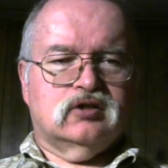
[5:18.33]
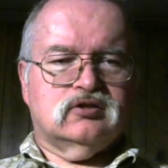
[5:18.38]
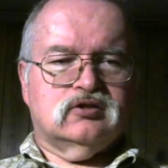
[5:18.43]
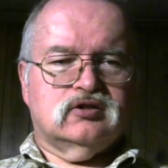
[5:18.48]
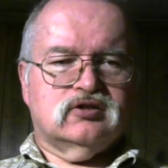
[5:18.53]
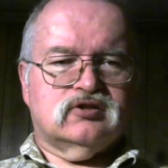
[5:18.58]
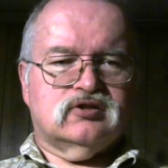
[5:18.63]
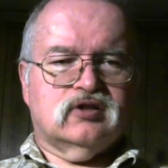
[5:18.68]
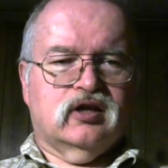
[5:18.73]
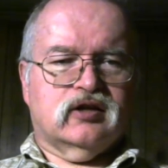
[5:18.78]

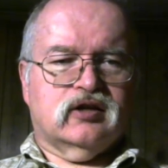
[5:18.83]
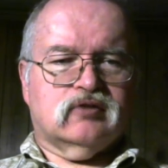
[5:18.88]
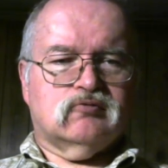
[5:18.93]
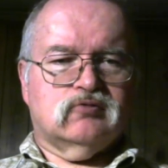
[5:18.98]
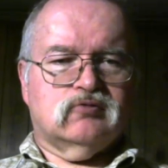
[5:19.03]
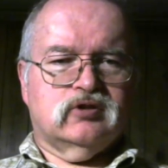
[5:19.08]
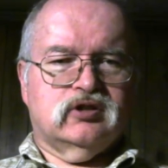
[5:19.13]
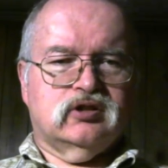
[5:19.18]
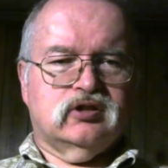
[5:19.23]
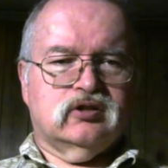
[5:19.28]
Just like
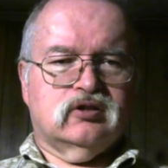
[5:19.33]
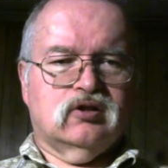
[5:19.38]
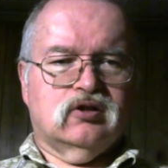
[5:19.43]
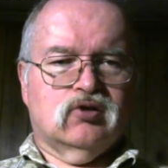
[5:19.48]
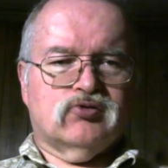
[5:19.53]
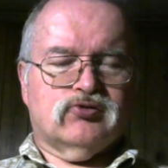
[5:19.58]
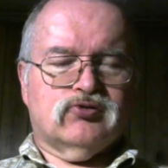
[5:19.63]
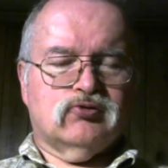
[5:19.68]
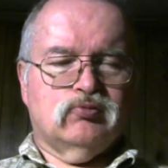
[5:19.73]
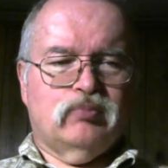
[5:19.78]
we go
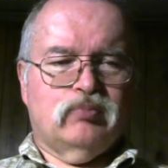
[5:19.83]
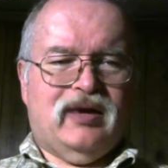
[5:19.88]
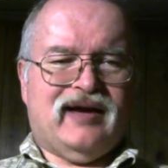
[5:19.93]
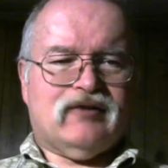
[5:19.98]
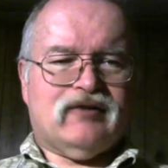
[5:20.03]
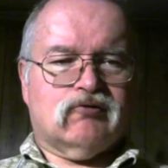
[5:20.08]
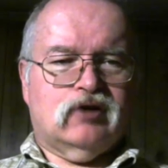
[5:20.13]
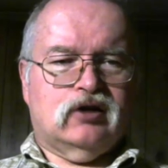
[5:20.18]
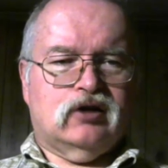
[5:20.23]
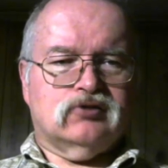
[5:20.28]
through
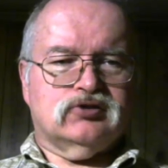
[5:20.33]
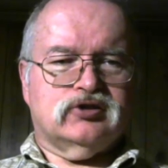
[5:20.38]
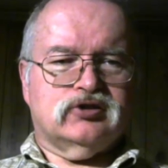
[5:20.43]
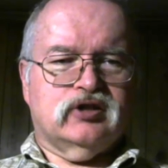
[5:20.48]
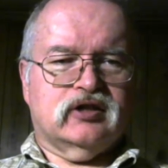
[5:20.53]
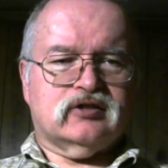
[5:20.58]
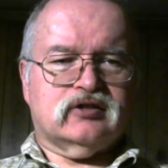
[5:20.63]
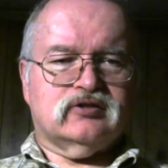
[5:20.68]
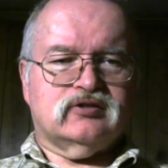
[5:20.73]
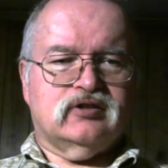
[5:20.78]
background
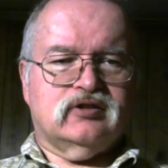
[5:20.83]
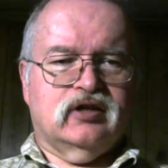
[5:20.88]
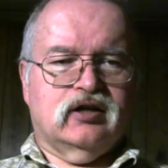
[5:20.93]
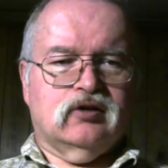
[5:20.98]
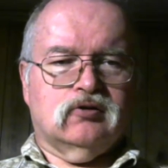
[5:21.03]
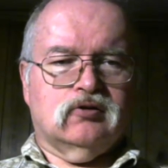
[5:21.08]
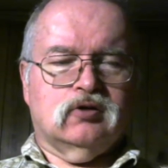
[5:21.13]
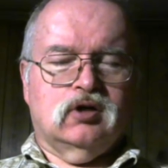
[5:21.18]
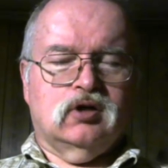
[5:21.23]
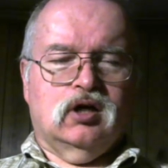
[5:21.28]
checks now.